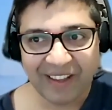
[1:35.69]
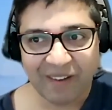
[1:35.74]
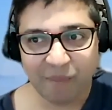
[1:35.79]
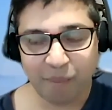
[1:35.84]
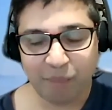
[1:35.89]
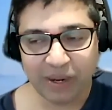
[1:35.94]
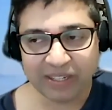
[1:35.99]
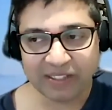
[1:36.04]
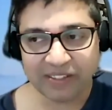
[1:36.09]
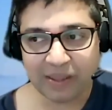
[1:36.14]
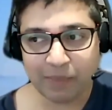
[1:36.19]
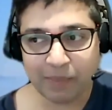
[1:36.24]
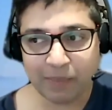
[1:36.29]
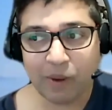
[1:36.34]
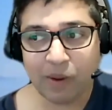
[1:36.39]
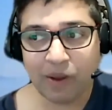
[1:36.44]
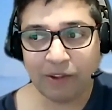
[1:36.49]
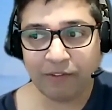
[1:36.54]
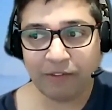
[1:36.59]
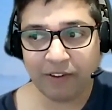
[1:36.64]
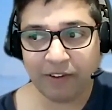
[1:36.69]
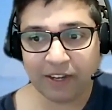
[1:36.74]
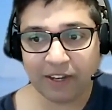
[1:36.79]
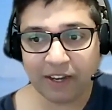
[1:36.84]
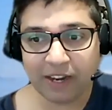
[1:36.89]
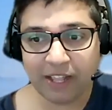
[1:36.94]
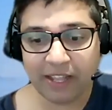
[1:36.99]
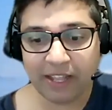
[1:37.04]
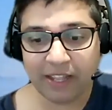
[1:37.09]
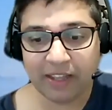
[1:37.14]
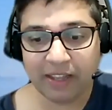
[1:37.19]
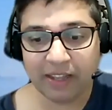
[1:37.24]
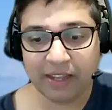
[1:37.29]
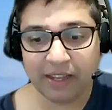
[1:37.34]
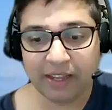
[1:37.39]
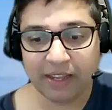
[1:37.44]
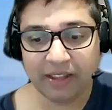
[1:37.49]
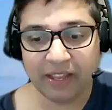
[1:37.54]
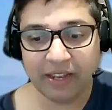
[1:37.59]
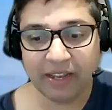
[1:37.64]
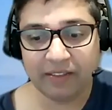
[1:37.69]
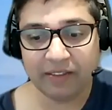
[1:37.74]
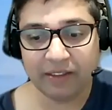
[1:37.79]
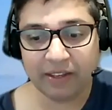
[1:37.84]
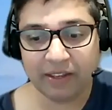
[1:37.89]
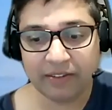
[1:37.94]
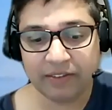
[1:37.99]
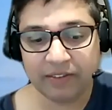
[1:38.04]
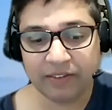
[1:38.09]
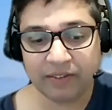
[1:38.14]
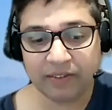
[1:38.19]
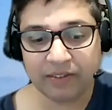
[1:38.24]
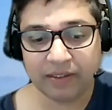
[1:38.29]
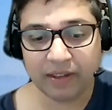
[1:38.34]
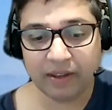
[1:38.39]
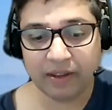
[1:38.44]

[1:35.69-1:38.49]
but somehow I felt like it's